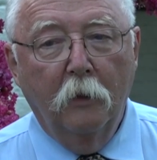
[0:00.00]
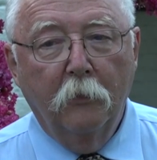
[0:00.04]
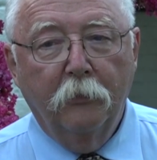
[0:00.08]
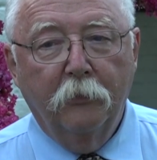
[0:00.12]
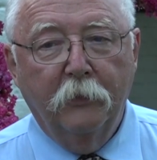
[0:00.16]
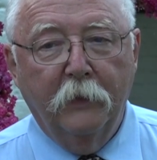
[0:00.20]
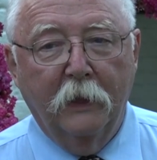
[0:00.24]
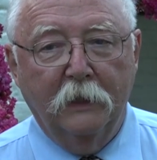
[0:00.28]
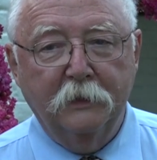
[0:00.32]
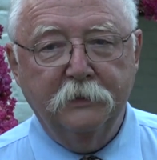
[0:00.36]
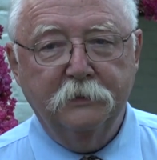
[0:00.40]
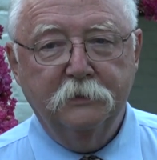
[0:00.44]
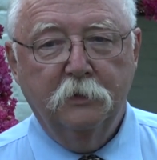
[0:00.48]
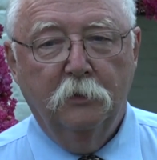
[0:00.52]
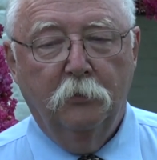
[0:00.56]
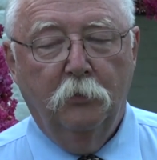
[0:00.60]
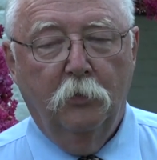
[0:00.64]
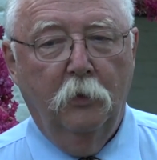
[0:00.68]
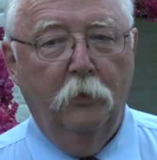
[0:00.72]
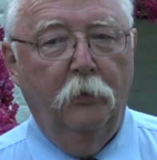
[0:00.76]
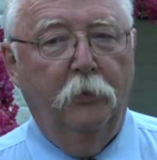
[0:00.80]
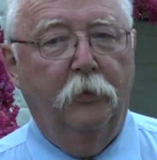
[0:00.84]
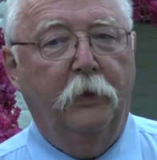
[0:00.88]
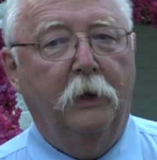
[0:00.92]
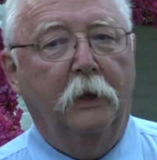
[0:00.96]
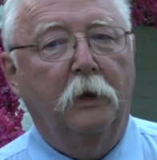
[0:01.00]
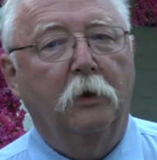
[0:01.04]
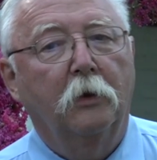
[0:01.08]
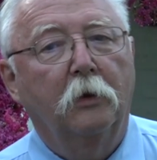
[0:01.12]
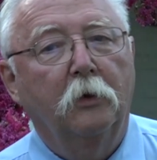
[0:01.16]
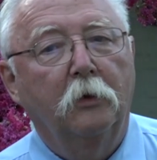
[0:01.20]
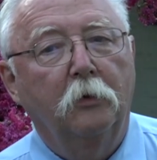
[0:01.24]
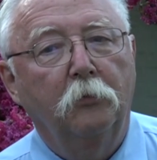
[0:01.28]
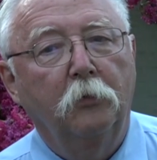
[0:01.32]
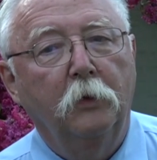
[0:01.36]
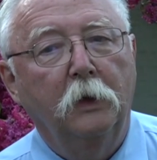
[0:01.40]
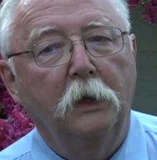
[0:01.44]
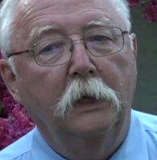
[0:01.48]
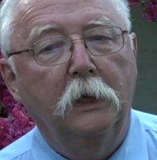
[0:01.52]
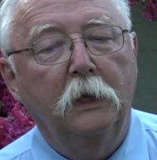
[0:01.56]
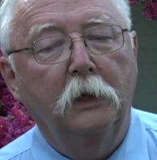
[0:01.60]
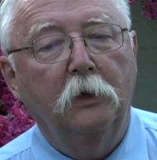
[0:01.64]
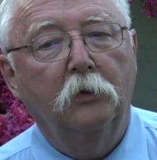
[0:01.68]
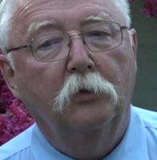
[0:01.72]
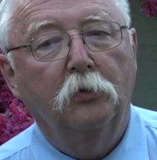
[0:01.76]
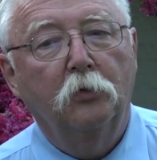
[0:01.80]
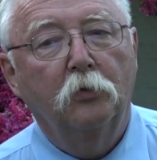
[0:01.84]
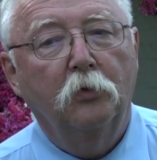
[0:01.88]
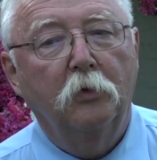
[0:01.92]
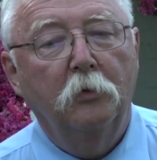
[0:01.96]
That's the one thing we need
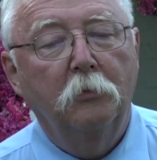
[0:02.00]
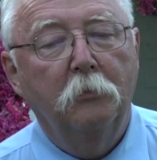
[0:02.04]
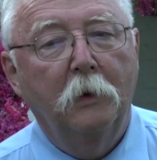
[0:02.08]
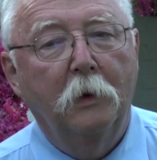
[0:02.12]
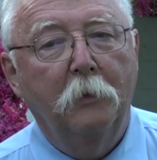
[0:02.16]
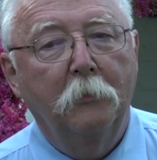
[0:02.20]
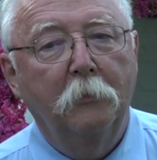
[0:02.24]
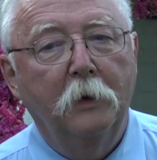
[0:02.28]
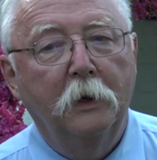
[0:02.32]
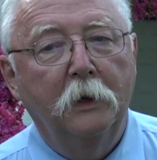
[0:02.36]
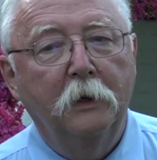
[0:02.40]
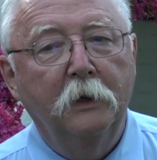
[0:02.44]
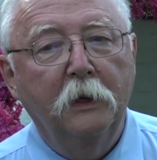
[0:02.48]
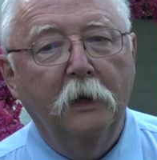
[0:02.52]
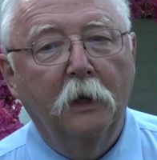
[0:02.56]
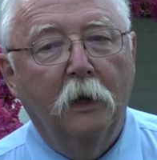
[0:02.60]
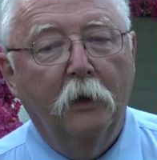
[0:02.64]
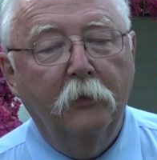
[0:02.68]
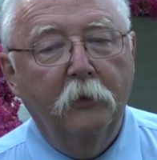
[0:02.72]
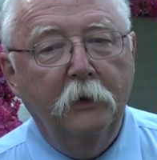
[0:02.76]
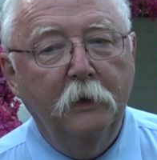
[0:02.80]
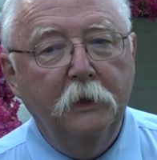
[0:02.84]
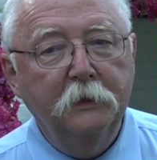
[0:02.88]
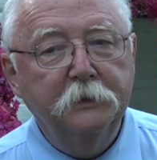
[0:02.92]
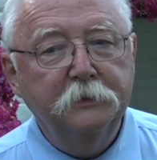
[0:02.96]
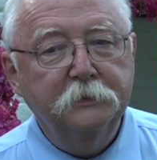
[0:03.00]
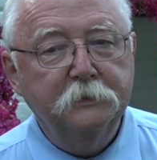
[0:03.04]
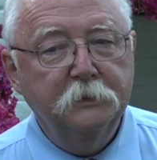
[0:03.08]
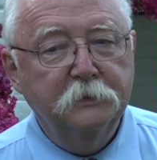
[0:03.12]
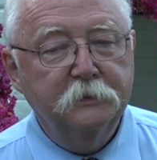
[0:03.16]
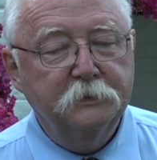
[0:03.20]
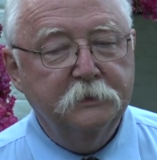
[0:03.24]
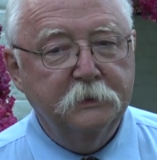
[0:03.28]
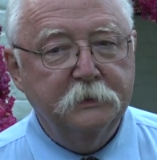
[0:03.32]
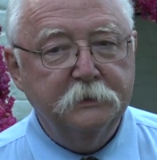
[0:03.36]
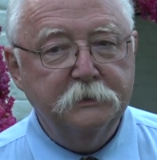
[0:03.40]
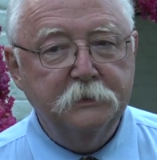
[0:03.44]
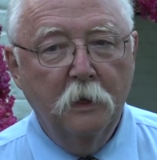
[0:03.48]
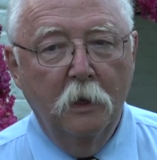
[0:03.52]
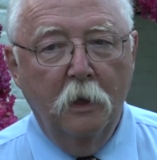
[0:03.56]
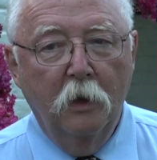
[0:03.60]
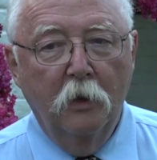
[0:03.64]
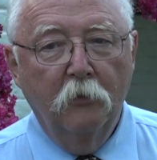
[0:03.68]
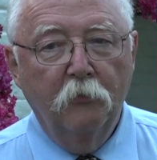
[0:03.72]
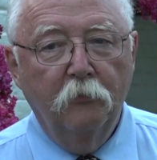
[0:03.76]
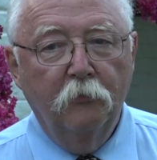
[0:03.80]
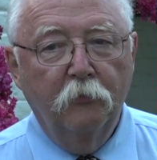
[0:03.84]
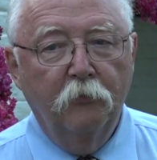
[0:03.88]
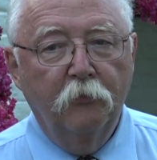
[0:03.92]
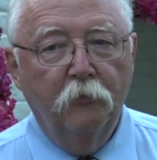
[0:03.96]
to remember. And the other is it says
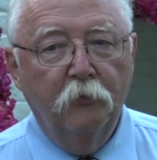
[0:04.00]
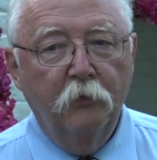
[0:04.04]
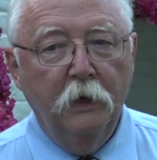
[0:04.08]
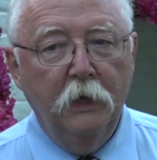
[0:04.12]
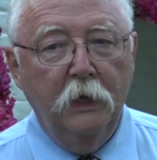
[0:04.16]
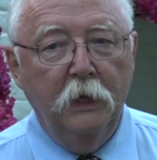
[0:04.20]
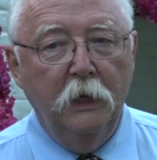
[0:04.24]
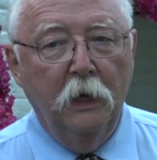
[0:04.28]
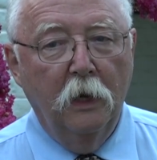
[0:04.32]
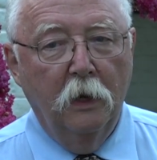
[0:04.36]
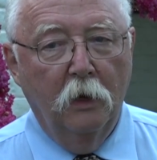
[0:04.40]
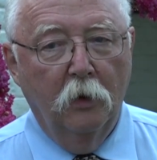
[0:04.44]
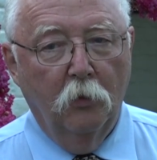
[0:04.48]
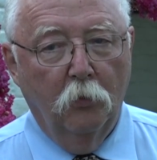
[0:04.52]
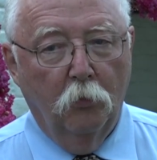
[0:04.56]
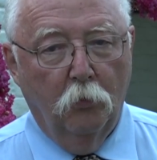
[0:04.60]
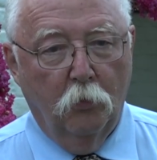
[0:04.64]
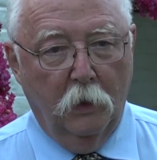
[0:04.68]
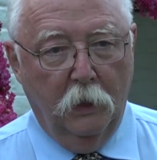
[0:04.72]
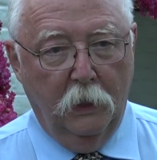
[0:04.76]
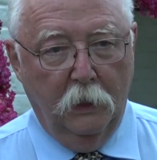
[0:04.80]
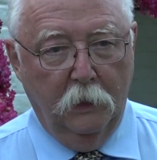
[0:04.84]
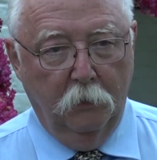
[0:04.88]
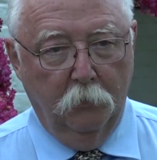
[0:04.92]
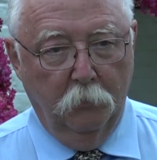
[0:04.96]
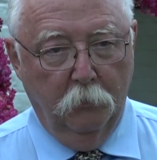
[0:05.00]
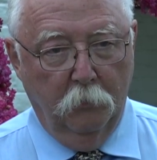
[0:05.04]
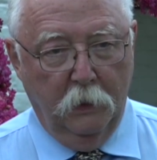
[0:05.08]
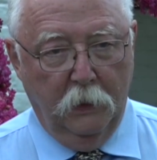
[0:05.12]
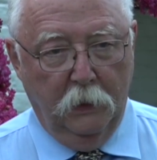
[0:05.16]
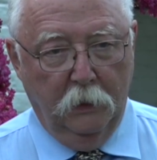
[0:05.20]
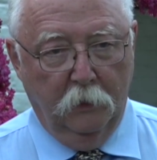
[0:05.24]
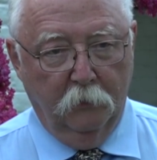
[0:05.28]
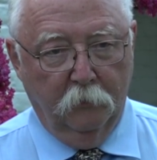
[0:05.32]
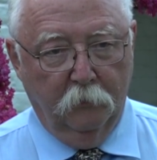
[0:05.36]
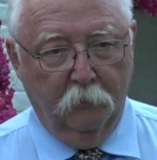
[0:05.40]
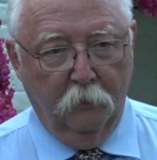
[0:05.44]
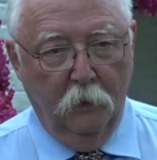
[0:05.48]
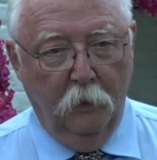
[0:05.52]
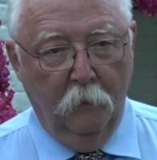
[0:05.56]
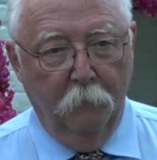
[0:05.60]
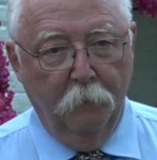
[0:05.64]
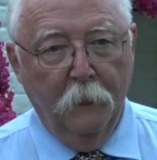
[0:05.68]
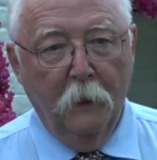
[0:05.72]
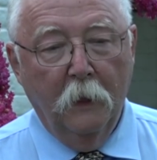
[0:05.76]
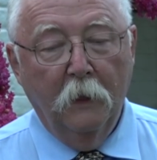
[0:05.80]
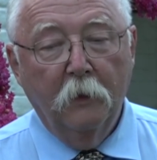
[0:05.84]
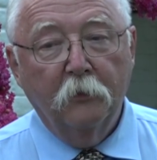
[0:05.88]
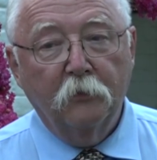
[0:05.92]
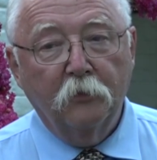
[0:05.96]
free white males.
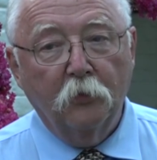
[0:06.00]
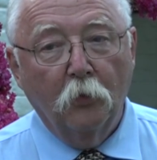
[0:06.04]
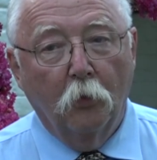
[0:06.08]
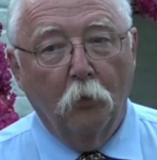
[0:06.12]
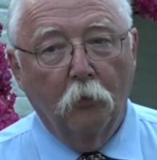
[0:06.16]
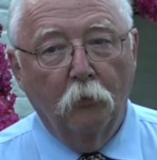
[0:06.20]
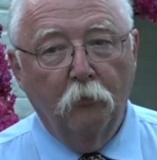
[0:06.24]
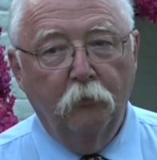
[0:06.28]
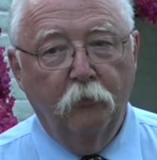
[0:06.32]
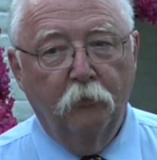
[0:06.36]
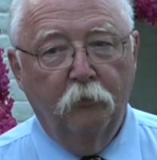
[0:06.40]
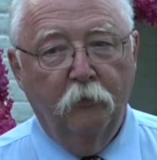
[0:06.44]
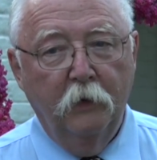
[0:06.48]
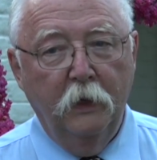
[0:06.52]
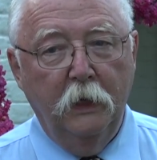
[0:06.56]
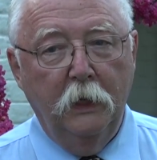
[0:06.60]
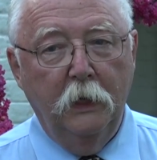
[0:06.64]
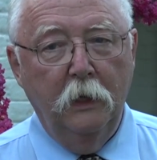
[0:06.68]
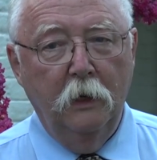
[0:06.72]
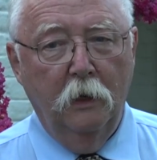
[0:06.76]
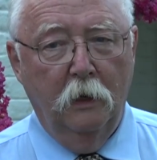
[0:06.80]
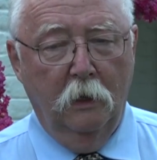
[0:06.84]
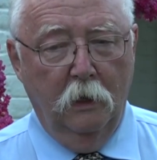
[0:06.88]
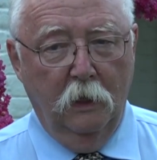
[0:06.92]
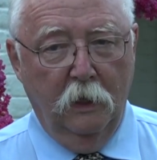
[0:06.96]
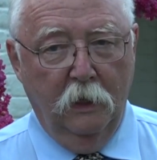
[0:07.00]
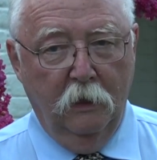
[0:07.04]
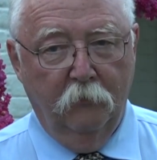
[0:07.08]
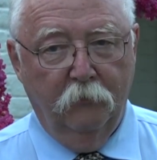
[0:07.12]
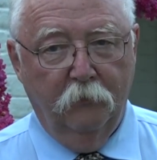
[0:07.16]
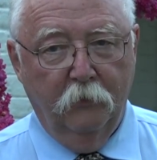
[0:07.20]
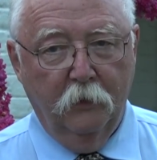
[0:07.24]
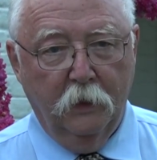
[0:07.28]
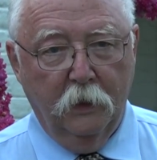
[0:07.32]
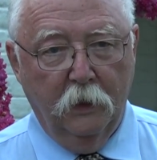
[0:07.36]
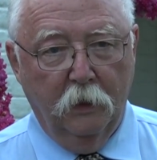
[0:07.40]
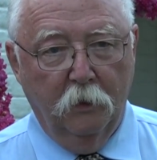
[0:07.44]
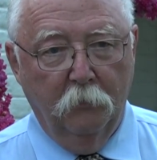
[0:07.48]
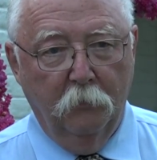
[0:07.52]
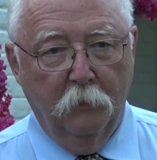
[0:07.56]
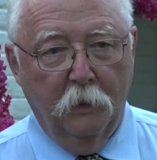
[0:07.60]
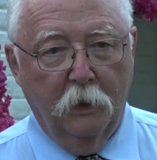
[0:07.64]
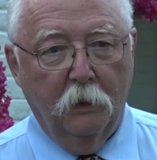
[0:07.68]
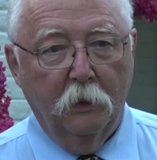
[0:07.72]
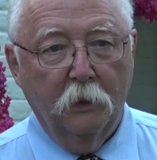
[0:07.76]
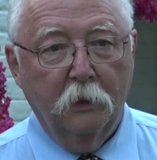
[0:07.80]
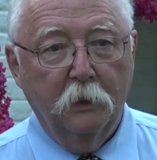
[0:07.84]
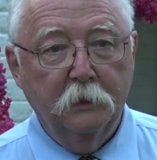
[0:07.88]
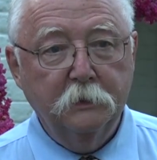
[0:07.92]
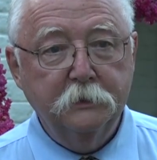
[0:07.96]
So free African
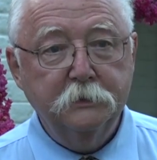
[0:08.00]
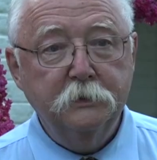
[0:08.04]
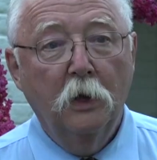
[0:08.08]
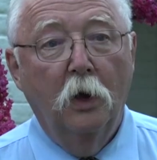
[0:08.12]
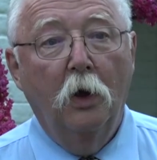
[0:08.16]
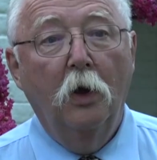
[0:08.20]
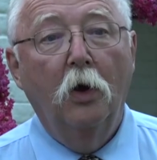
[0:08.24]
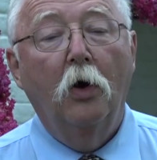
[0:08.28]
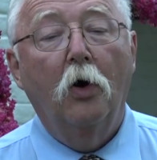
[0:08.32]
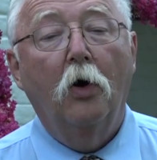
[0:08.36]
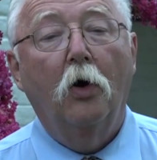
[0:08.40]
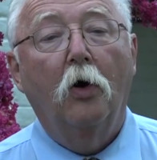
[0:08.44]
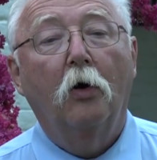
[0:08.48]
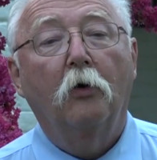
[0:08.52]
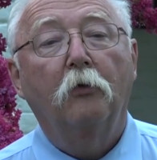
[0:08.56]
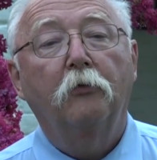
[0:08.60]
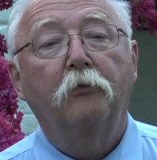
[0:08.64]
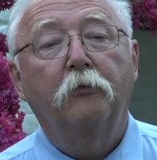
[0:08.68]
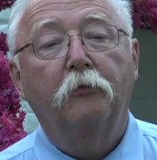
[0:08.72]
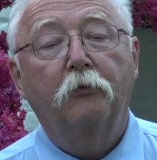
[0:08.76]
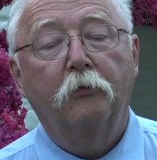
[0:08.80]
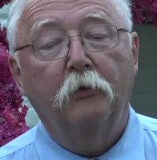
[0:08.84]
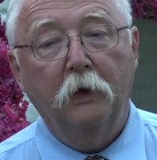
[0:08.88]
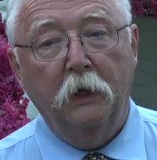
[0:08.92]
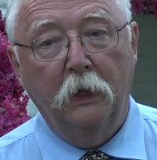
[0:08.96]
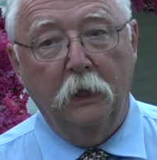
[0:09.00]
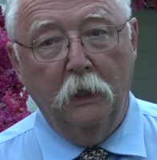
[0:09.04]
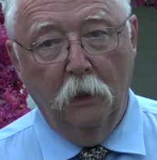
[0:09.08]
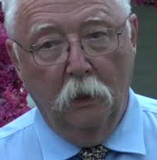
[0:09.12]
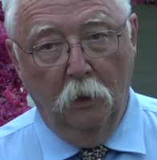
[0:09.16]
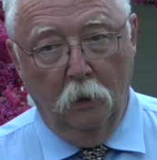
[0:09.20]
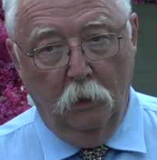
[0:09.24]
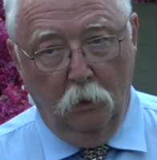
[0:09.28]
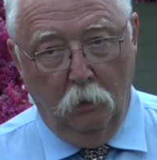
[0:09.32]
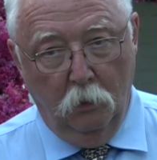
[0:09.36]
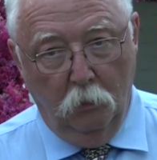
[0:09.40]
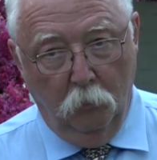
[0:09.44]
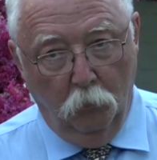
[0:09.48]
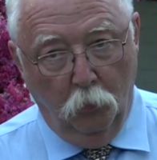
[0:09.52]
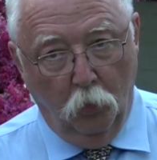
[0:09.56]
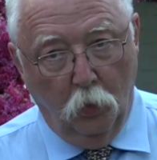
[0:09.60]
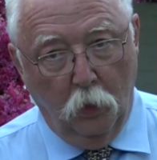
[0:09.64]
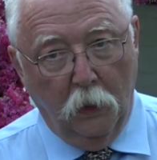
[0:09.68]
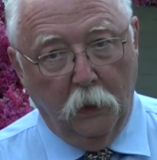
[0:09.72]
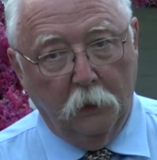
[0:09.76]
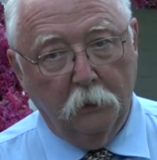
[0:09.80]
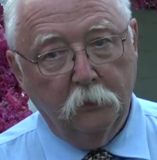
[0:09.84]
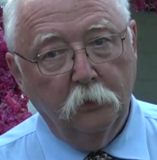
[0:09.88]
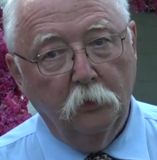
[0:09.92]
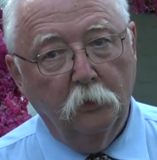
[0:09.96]
Americans or free
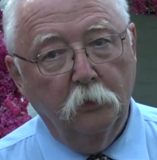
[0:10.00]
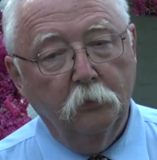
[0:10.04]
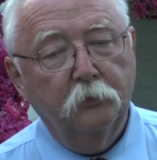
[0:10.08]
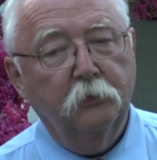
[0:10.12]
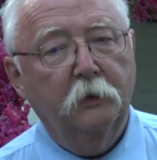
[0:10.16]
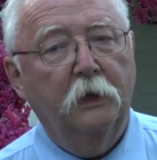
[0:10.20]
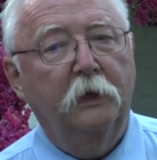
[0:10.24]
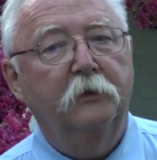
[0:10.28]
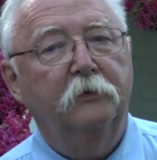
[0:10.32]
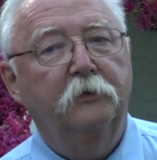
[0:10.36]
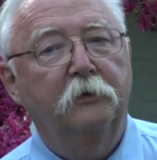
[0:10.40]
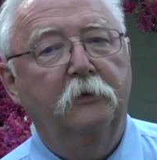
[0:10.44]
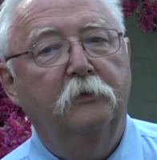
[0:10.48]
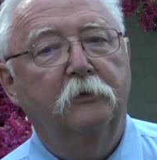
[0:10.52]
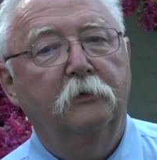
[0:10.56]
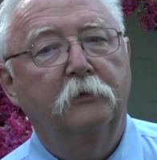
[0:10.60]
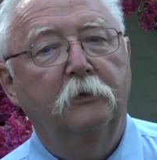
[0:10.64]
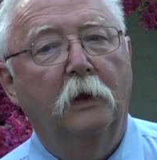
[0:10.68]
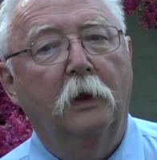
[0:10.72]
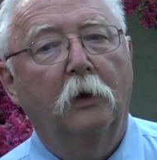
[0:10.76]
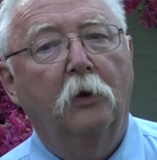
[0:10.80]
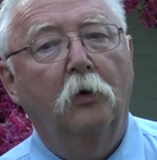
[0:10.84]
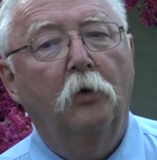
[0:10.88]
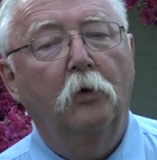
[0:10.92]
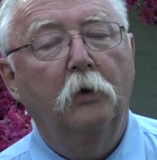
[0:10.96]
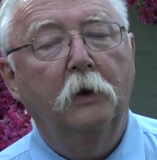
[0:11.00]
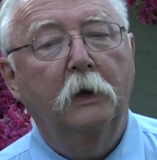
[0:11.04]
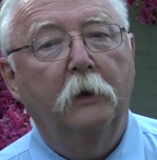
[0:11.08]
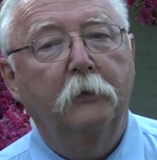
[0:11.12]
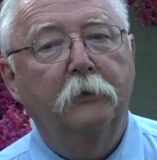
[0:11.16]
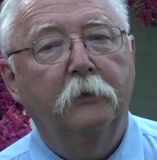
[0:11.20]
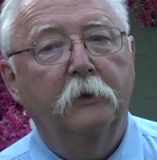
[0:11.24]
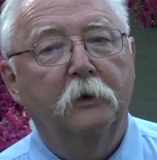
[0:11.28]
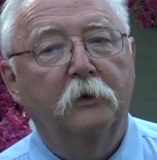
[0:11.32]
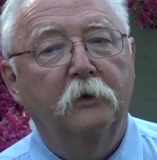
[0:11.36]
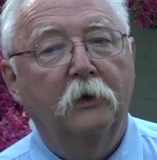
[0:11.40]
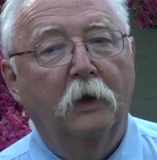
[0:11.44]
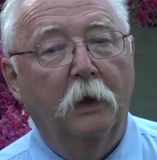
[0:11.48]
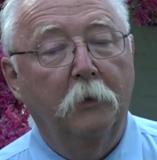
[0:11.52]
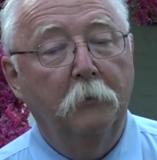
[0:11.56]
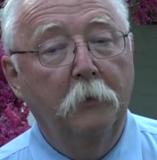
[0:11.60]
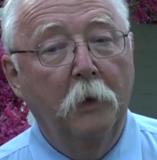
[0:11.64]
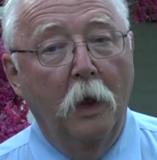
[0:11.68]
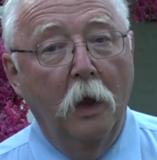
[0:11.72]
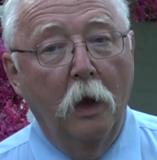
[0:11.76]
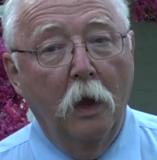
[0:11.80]
mulattoes, as it's called at that time,